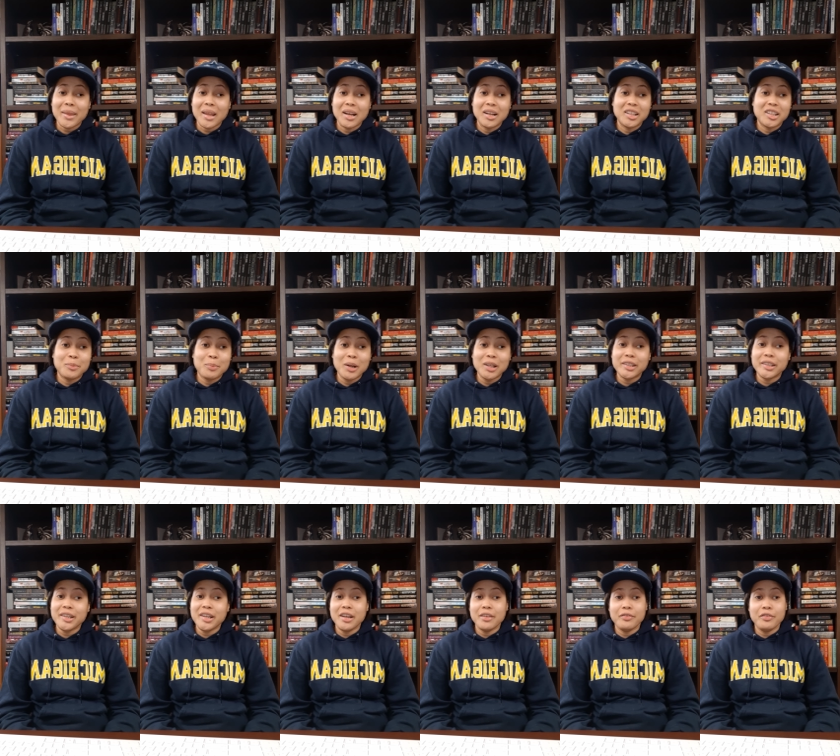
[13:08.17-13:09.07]

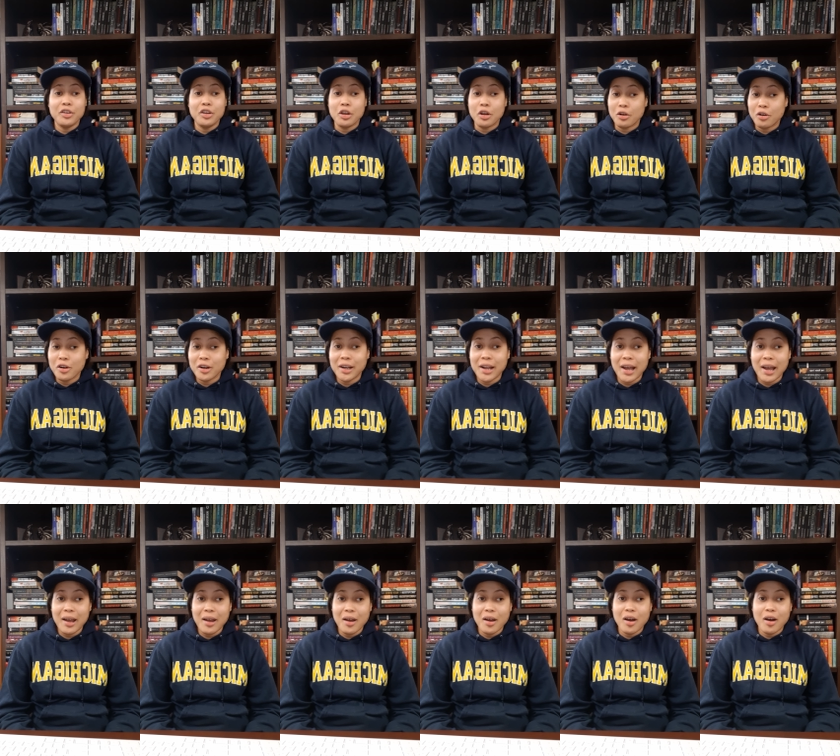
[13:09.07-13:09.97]
especially if you're
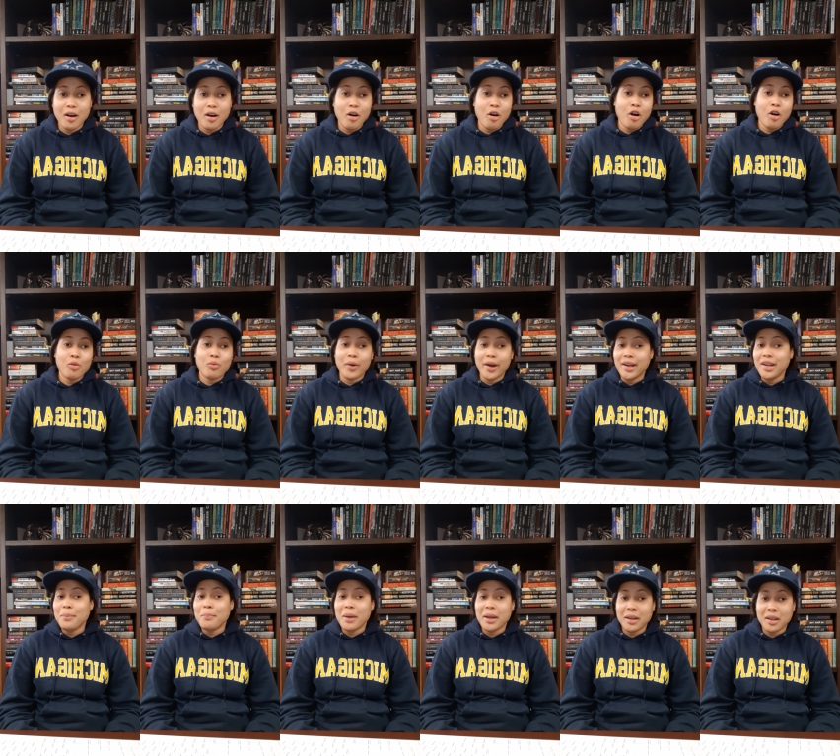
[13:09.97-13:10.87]
not
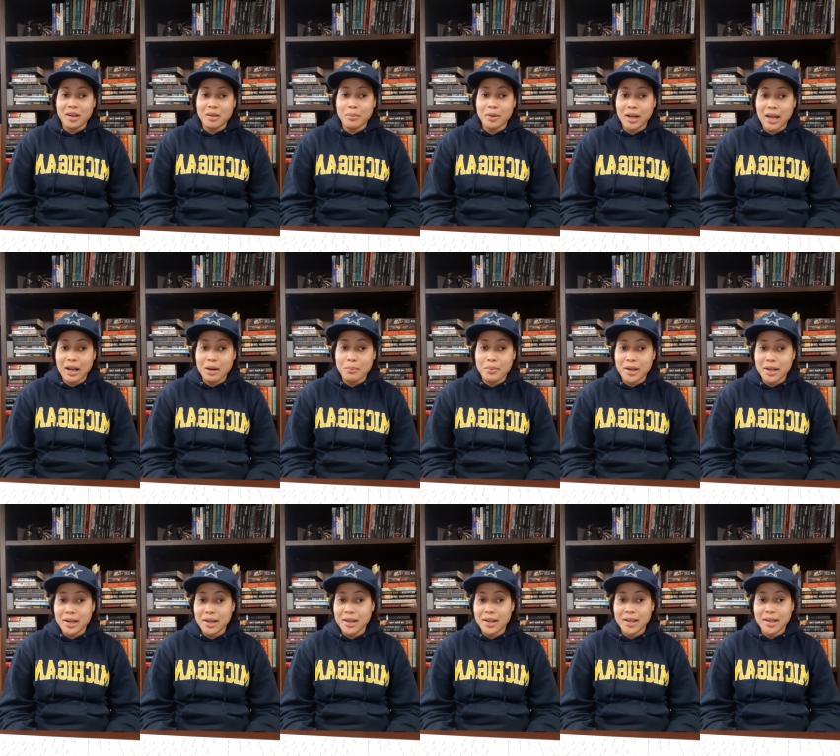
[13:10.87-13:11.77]
already making them a lot of
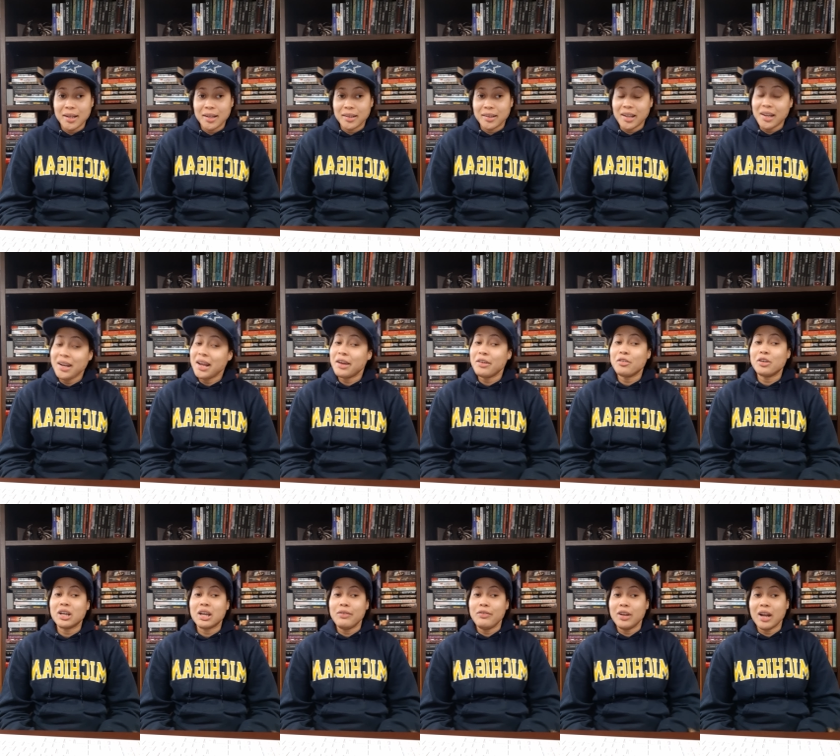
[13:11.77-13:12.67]
money, they're not
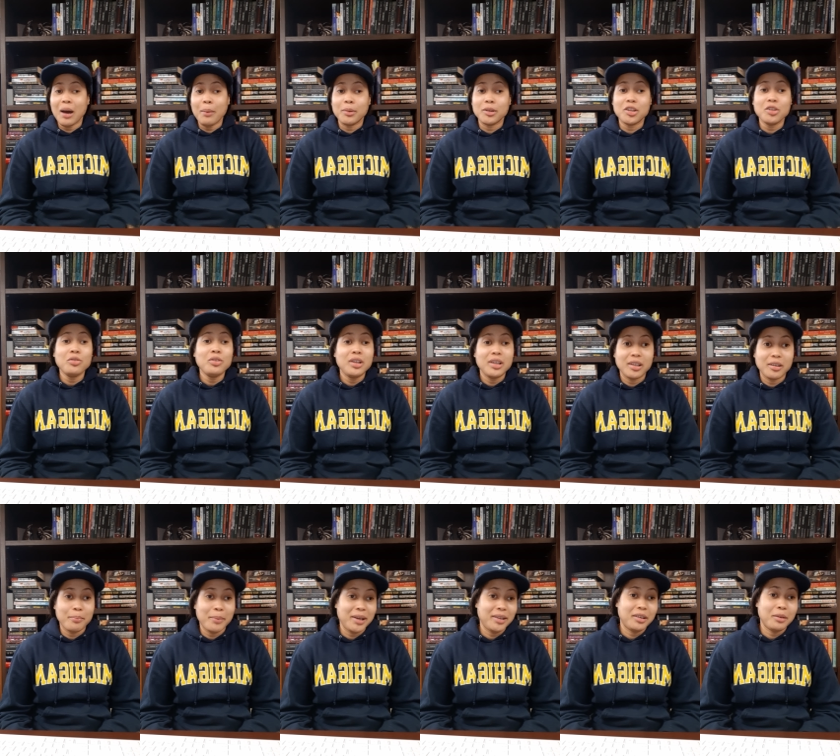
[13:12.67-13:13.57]
going to give you the opportunity to
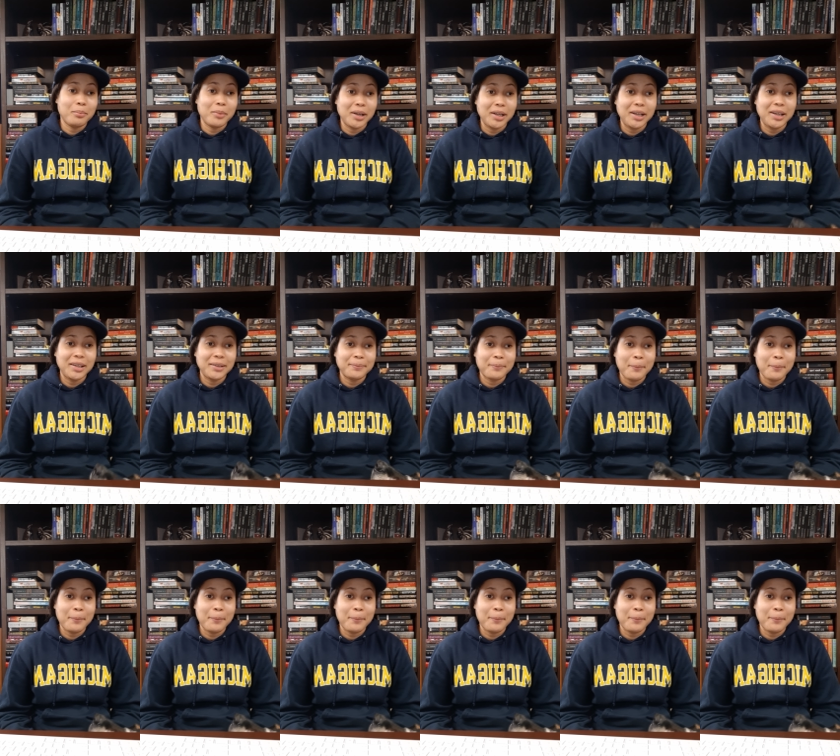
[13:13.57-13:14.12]
make them money.